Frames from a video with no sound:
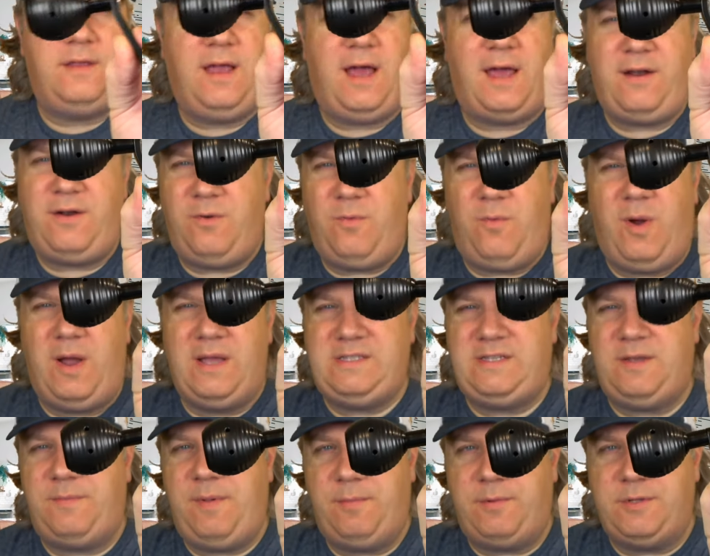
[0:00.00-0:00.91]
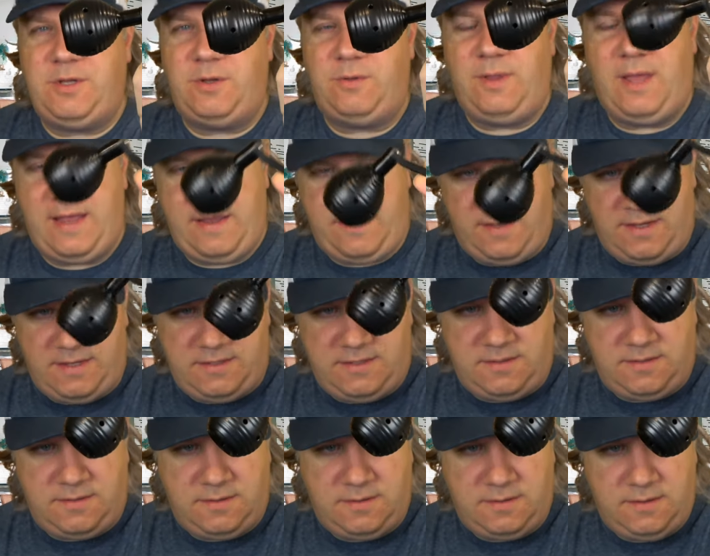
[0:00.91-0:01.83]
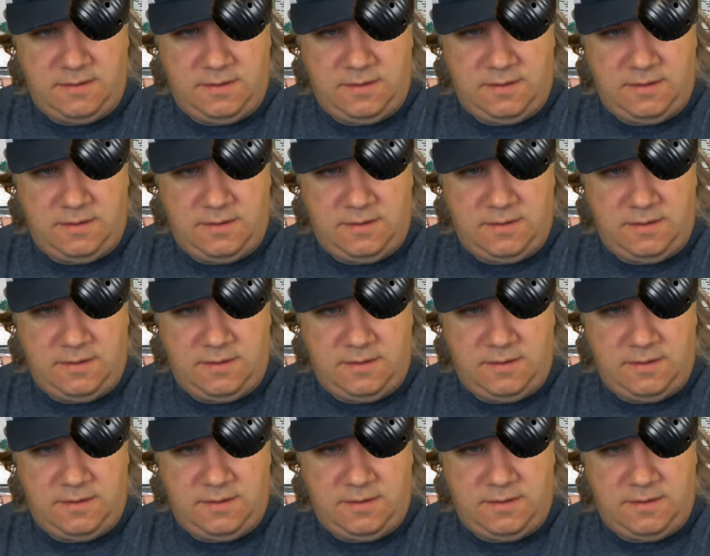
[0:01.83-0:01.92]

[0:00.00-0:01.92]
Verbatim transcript: I don't know why some people don't like this.